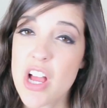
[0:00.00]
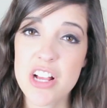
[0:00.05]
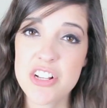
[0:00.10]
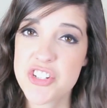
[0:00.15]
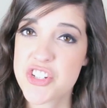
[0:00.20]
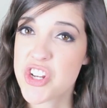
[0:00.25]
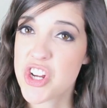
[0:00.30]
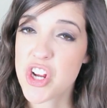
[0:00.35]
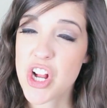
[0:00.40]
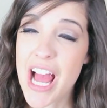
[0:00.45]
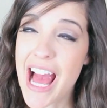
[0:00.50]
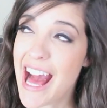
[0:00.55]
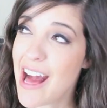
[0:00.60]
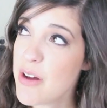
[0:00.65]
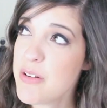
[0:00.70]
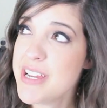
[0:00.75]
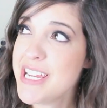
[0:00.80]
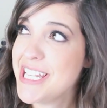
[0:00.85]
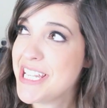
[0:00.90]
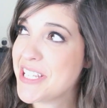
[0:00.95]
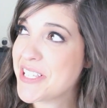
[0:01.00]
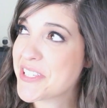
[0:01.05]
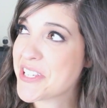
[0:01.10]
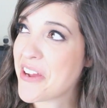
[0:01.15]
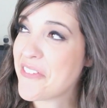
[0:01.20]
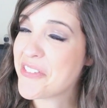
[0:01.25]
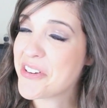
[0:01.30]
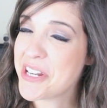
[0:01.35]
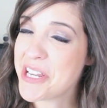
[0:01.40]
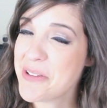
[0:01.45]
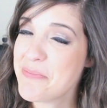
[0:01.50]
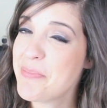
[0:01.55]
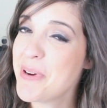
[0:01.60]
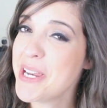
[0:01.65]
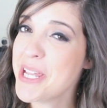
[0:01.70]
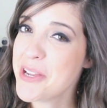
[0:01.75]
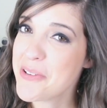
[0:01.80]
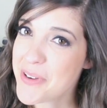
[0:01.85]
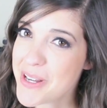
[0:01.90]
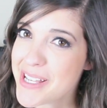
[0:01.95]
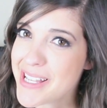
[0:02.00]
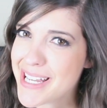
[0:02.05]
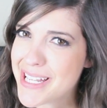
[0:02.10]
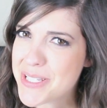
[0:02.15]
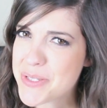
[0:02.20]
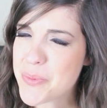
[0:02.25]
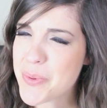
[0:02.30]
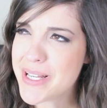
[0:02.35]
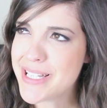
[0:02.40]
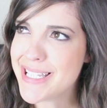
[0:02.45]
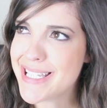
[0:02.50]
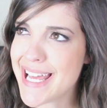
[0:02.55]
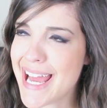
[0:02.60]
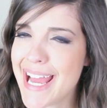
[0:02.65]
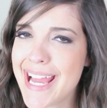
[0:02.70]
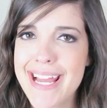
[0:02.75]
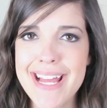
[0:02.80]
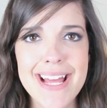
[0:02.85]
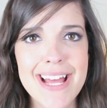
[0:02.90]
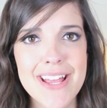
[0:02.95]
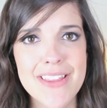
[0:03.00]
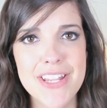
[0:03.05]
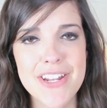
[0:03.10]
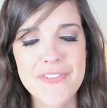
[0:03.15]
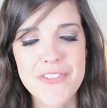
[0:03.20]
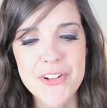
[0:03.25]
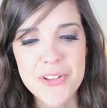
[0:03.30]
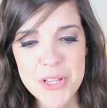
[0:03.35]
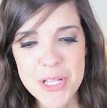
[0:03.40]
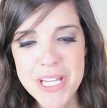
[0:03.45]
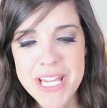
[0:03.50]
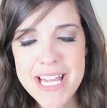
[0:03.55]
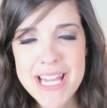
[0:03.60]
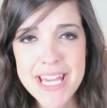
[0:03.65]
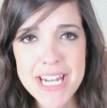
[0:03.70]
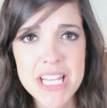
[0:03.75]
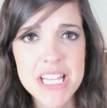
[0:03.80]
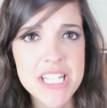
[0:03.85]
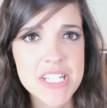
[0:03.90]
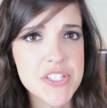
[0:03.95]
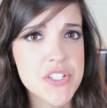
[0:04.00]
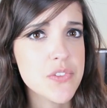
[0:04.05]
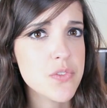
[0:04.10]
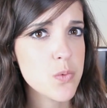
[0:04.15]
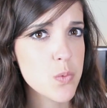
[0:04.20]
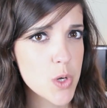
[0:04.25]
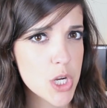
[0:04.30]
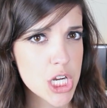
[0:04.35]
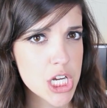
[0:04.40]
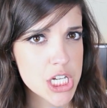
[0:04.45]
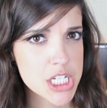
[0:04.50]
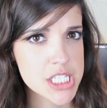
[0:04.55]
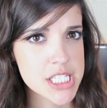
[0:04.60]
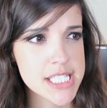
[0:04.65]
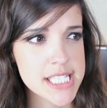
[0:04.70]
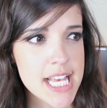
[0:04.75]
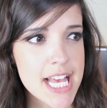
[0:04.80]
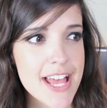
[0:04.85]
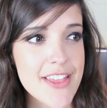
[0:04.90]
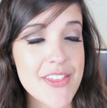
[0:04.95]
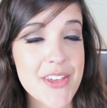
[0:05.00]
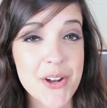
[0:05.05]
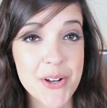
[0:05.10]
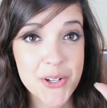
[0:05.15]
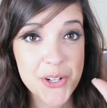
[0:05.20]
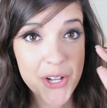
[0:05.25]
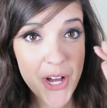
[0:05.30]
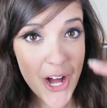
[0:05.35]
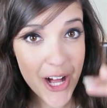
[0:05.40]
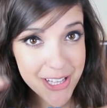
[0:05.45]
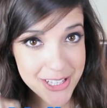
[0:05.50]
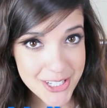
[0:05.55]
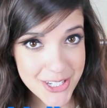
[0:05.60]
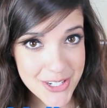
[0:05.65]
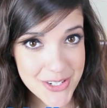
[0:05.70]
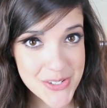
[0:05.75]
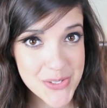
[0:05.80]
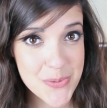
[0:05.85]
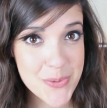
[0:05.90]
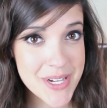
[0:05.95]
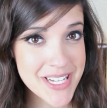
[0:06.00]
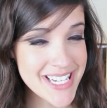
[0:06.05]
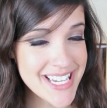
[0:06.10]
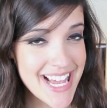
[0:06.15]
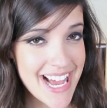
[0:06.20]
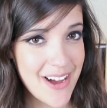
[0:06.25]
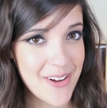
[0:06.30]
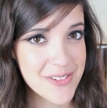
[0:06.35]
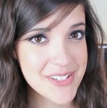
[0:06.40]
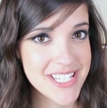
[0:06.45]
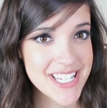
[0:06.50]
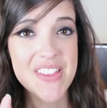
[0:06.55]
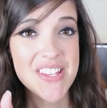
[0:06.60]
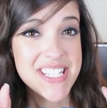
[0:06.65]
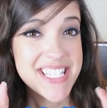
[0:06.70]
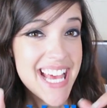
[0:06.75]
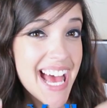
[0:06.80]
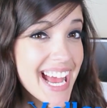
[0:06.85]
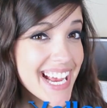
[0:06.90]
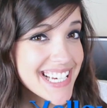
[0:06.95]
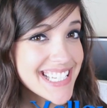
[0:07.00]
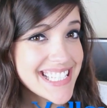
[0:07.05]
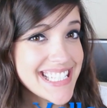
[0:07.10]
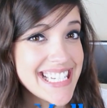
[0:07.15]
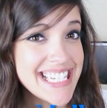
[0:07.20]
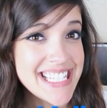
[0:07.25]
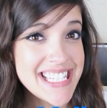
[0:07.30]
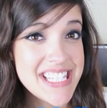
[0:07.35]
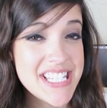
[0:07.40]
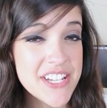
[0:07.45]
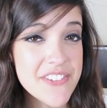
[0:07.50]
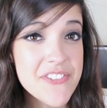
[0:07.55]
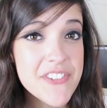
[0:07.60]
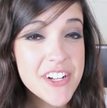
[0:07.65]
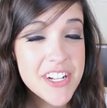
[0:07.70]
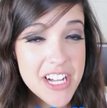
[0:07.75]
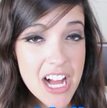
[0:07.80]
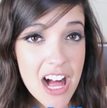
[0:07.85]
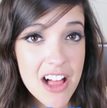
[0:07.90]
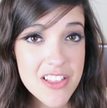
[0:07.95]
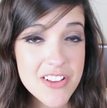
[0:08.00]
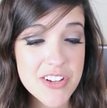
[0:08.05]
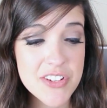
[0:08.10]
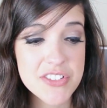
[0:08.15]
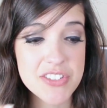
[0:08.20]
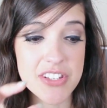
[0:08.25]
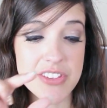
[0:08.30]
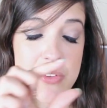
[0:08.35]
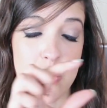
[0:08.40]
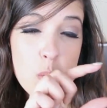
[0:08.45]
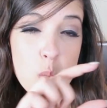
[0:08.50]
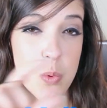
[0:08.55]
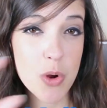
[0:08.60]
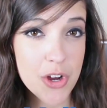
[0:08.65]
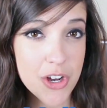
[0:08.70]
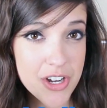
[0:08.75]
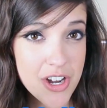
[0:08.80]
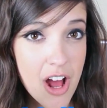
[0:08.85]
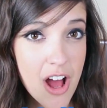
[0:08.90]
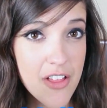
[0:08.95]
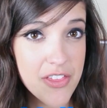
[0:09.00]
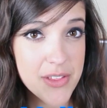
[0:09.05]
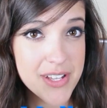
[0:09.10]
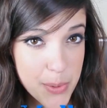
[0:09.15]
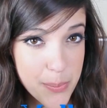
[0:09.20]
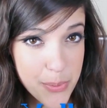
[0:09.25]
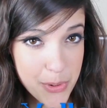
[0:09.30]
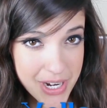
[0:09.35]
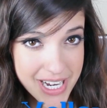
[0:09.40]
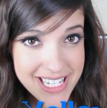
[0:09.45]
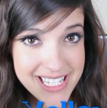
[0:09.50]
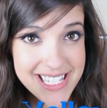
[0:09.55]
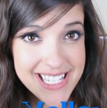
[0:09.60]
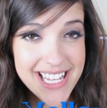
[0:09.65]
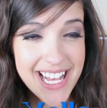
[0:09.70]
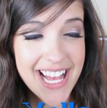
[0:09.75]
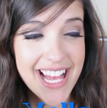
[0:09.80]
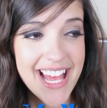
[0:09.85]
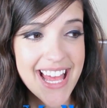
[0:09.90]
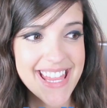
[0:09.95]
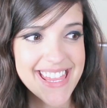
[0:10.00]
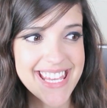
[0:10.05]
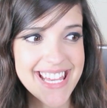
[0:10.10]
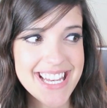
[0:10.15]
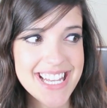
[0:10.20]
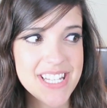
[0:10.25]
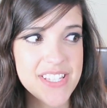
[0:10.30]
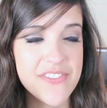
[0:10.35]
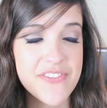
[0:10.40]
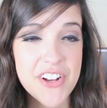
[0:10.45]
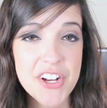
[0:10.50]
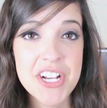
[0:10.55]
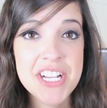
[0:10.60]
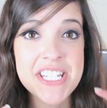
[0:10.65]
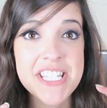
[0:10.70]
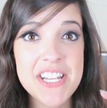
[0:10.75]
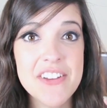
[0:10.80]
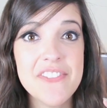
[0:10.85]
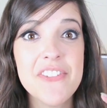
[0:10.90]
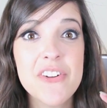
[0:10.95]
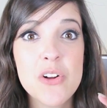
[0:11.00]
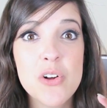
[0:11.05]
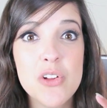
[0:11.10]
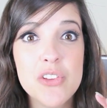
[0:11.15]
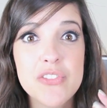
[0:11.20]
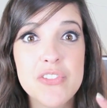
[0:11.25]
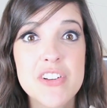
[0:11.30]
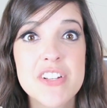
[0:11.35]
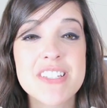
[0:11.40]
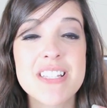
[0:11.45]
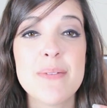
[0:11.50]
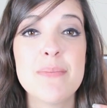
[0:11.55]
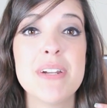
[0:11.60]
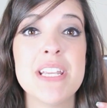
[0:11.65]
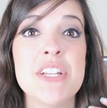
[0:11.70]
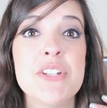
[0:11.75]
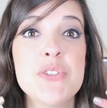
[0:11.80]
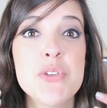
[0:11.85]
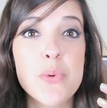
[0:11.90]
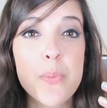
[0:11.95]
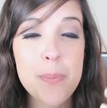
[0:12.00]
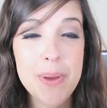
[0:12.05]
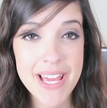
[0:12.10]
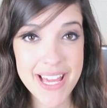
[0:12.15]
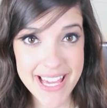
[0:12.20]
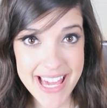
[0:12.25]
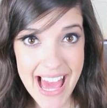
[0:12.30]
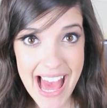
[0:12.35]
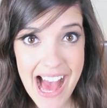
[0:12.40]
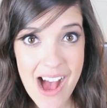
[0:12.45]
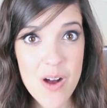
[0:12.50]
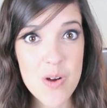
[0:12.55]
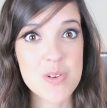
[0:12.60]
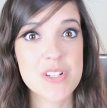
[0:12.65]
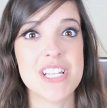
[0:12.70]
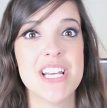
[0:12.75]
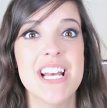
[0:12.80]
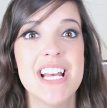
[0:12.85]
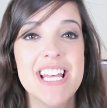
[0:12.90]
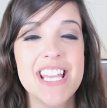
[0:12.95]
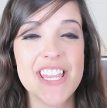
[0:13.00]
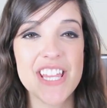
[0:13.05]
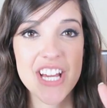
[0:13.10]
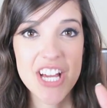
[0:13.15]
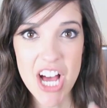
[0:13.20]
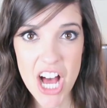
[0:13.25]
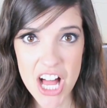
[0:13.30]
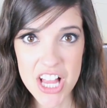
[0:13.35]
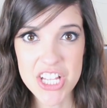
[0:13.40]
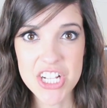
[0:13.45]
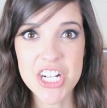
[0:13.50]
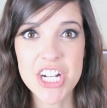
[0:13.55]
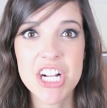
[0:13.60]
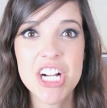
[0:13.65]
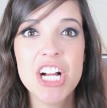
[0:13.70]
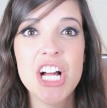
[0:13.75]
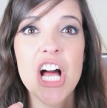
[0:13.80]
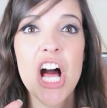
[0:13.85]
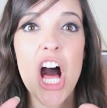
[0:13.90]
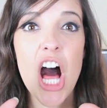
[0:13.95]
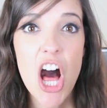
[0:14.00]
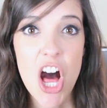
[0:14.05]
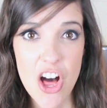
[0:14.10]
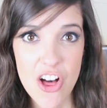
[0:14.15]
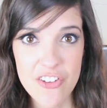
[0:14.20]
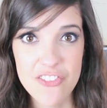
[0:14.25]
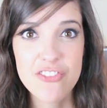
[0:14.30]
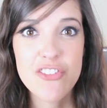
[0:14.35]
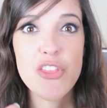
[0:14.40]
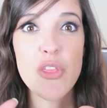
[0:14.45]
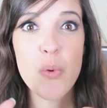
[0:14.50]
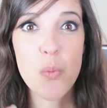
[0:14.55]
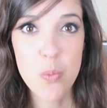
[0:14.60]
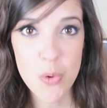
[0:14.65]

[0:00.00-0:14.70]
Not sure how he discovered it, but he realized one day that if you're looking at a list of words that are colors written out, and the text is different colors than the word on the print, then it's very difficult for somebody to pick out the color of the